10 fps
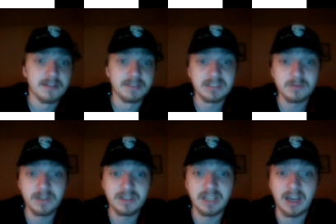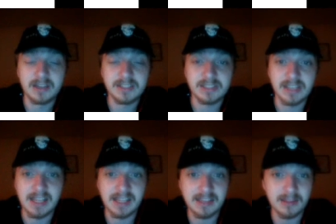This one, honestly, I like the